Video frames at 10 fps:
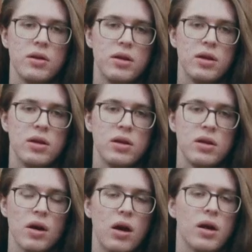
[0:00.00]

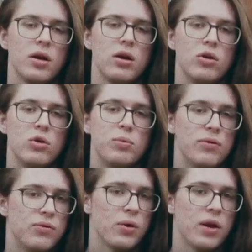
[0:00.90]
the audio
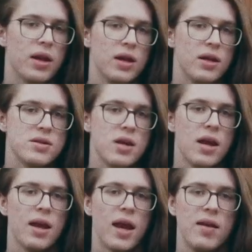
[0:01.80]
beforehand
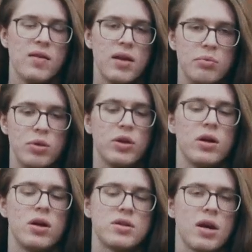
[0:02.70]
and then put it
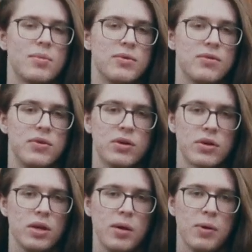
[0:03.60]
on top of your
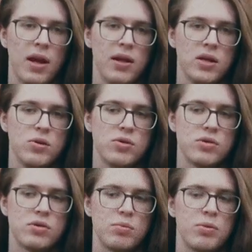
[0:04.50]
clip and you
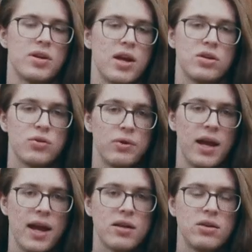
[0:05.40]
just pretend to
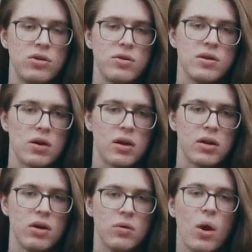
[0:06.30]
react to this
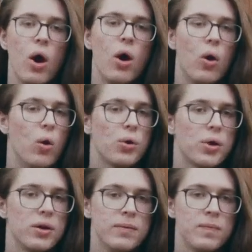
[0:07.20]
audio.
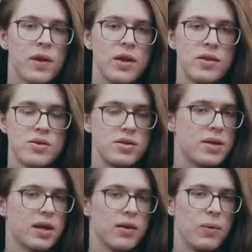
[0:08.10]
Or there's a
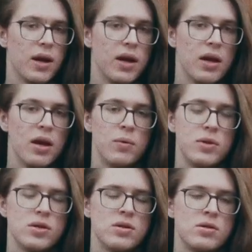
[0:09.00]
second way,
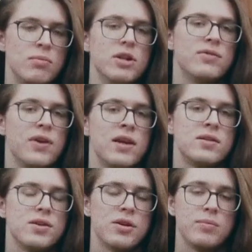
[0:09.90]
which is much
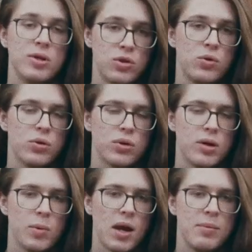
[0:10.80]
fancier and much cooler in
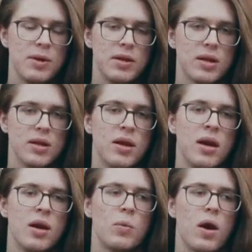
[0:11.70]
my opinion,
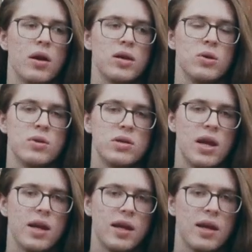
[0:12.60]
where you can
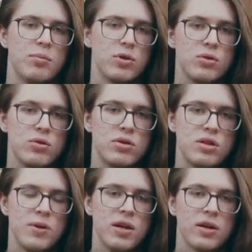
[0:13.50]
take a Bluetooth
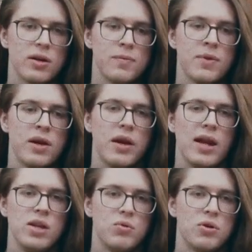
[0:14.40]
speaker
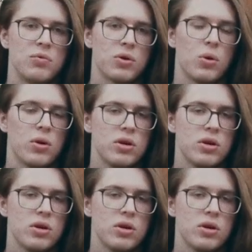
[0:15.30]
and you can record